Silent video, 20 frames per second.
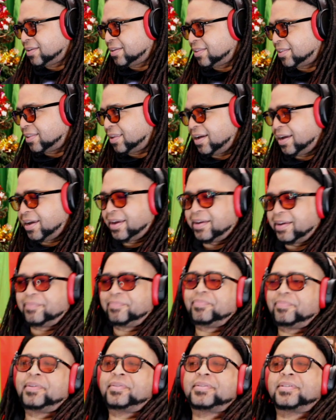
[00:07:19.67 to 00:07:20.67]
Like,
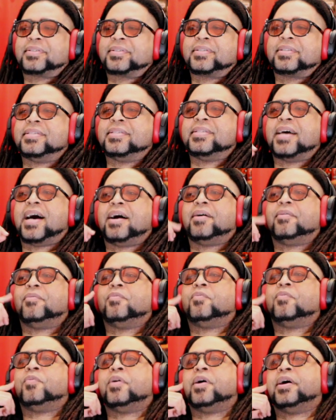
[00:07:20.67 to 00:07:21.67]
this is not
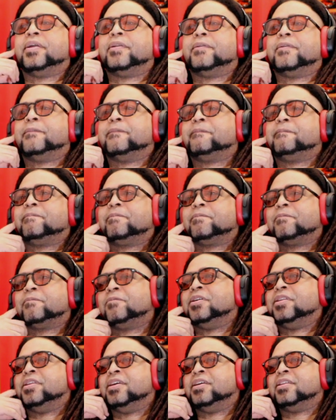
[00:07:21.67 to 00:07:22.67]
what
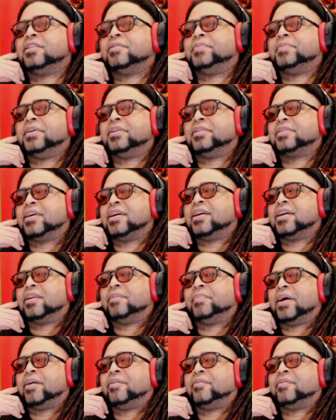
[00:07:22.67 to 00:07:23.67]
we need to be thinking
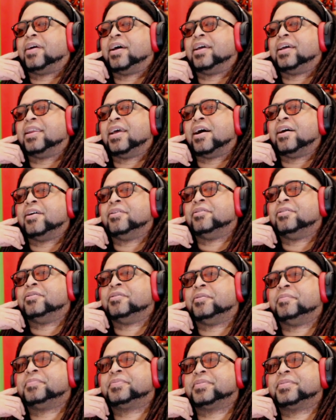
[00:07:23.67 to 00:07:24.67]
about right now, you know
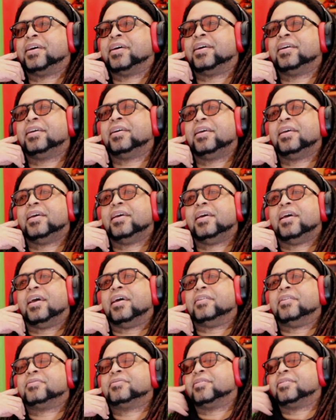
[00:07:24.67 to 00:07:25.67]
what I'm saying?
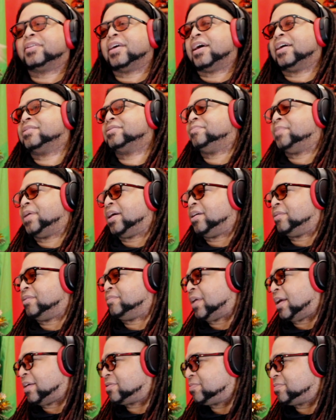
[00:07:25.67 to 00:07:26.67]
And so that's
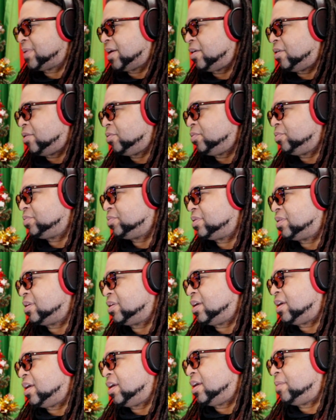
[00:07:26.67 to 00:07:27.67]
my
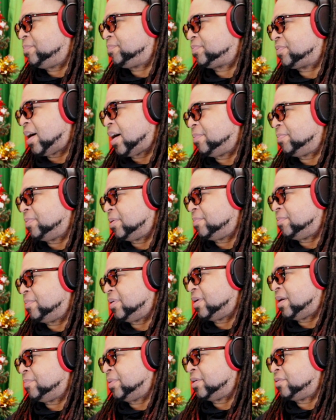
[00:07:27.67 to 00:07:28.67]
only problem.
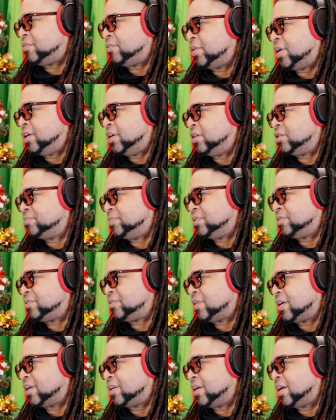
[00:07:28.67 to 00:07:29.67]
I'm on rage mode
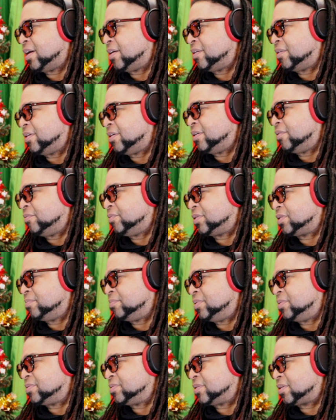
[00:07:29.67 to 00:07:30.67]
right now with the
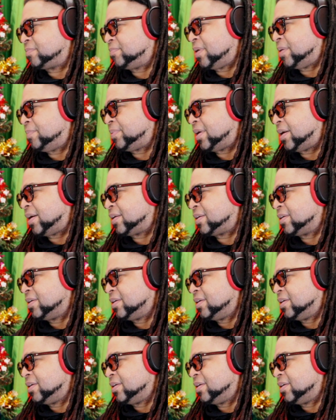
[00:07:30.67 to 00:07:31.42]
music, my bad.